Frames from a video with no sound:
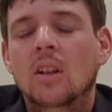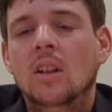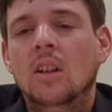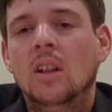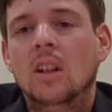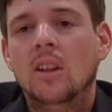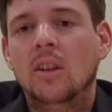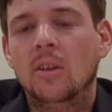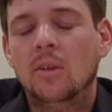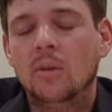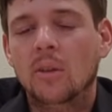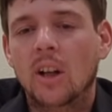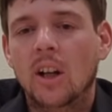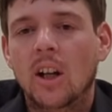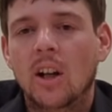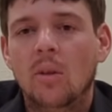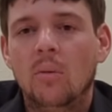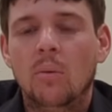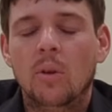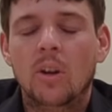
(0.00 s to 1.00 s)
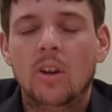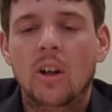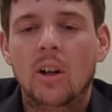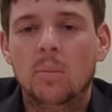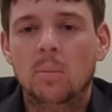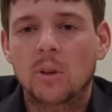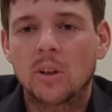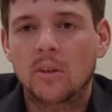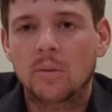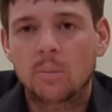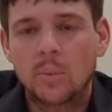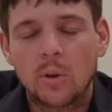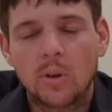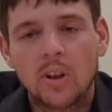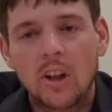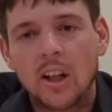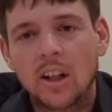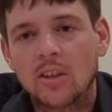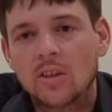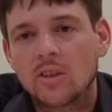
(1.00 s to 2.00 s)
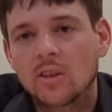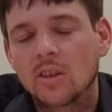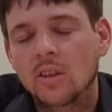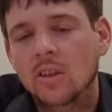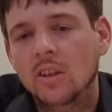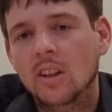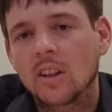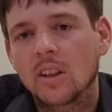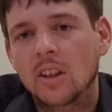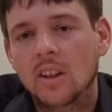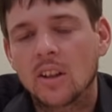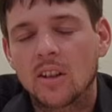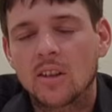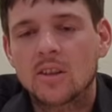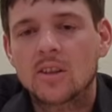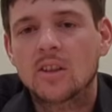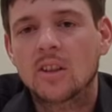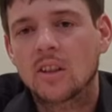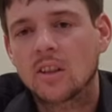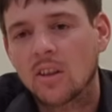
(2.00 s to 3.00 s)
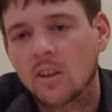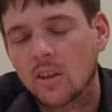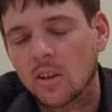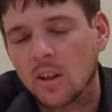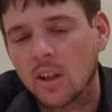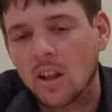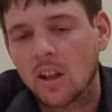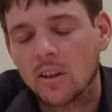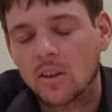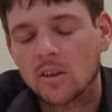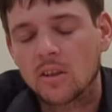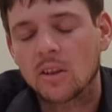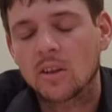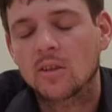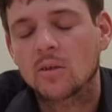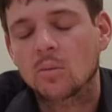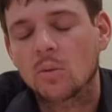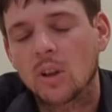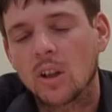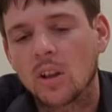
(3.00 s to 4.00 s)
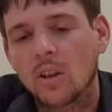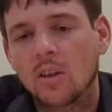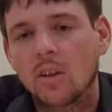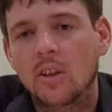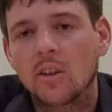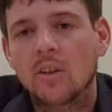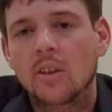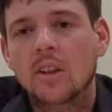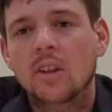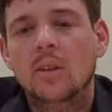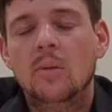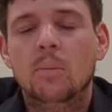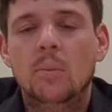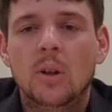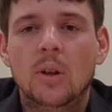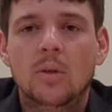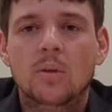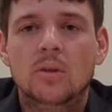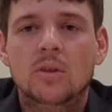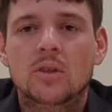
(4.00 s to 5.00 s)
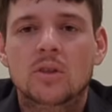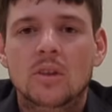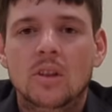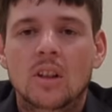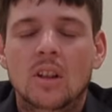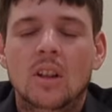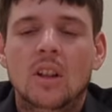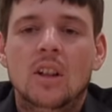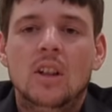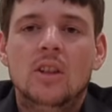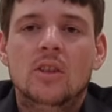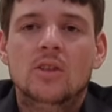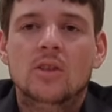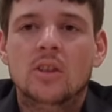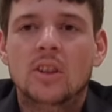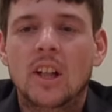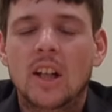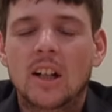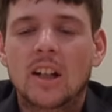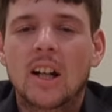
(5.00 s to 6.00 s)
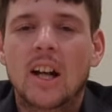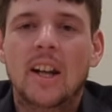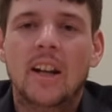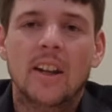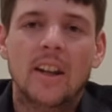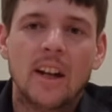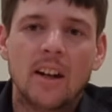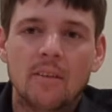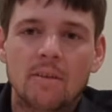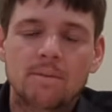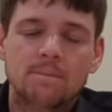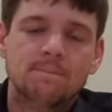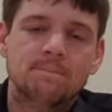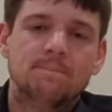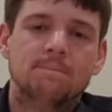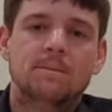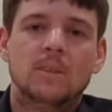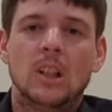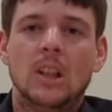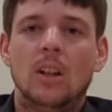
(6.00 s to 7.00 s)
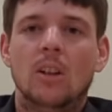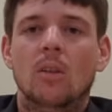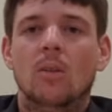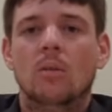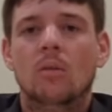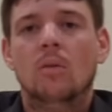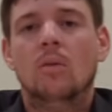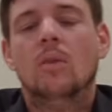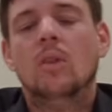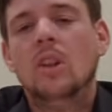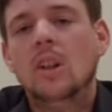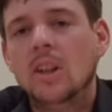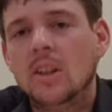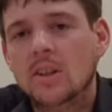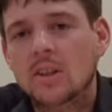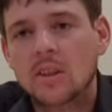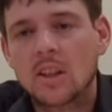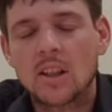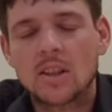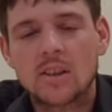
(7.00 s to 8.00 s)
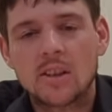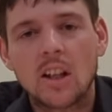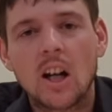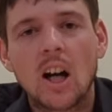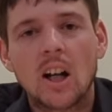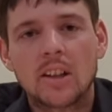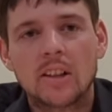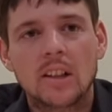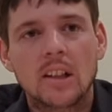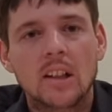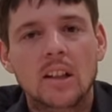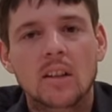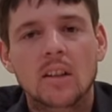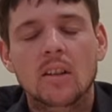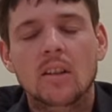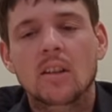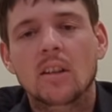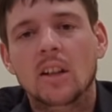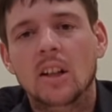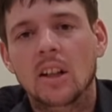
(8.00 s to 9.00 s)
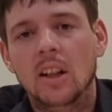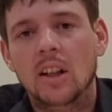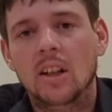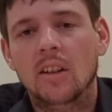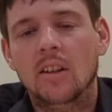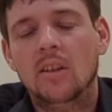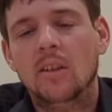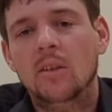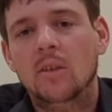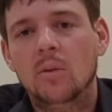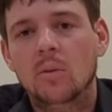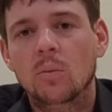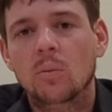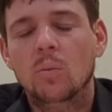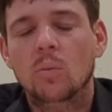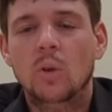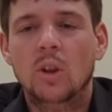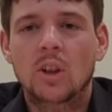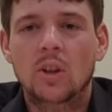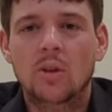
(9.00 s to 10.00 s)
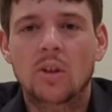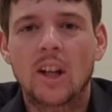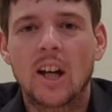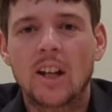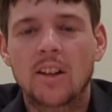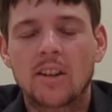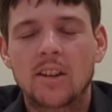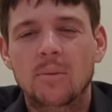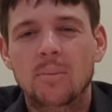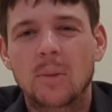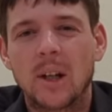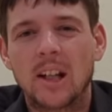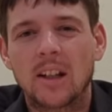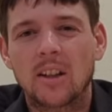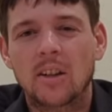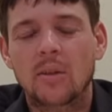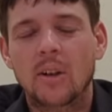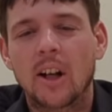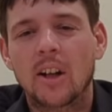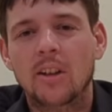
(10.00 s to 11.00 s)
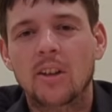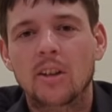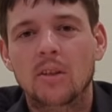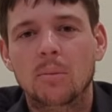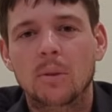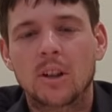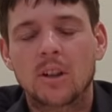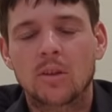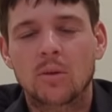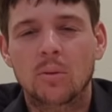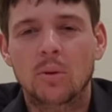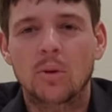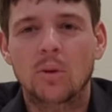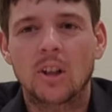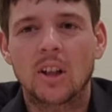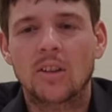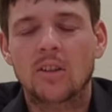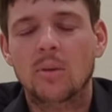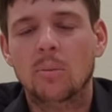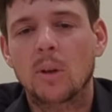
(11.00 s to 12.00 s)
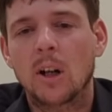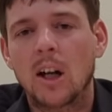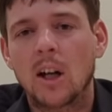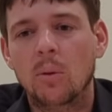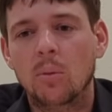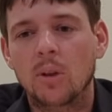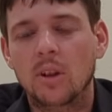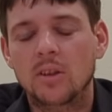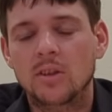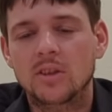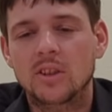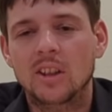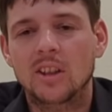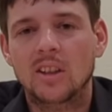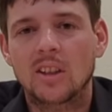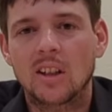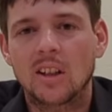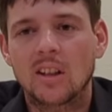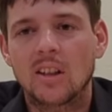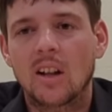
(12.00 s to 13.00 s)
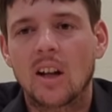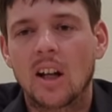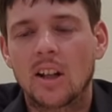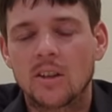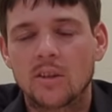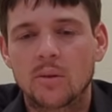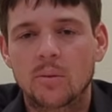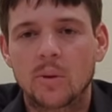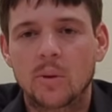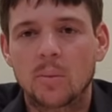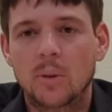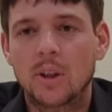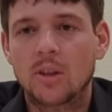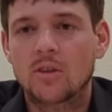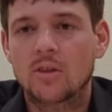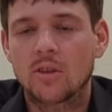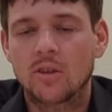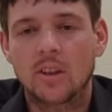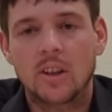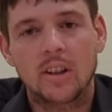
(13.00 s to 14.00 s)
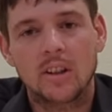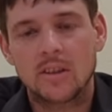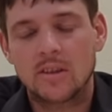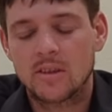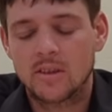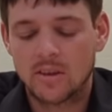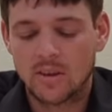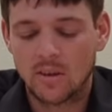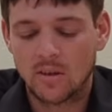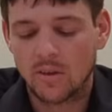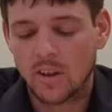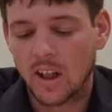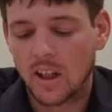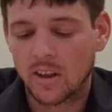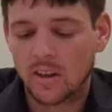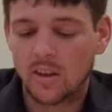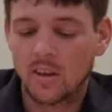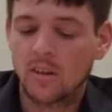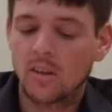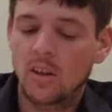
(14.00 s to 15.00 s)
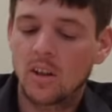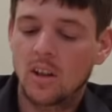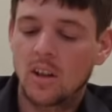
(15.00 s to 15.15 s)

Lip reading: in the ground with uplift protection, and then it's sitting on concrete as well underneath the post. So you get kind of that, you know, it's locked in, and we do that mainly around here because we do get some high winds, and I just want to make sure that it's, you know, not gonna